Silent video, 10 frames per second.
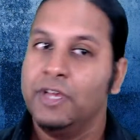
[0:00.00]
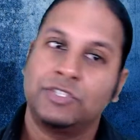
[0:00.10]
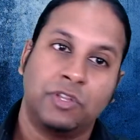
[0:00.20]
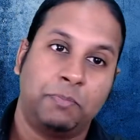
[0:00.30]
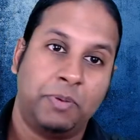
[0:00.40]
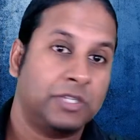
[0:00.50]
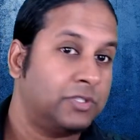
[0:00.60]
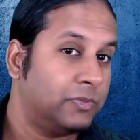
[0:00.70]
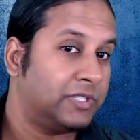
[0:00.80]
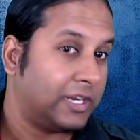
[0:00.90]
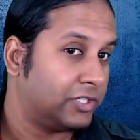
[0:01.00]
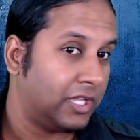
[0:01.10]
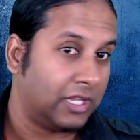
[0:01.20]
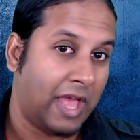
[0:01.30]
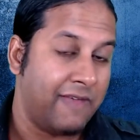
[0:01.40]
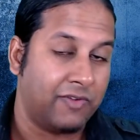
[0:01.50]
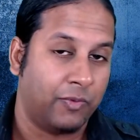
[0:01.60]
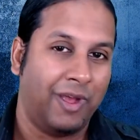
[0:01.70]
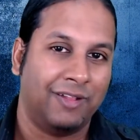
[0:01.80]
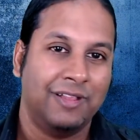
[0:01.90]
so the person was actually alive
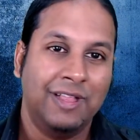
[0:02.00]
and well,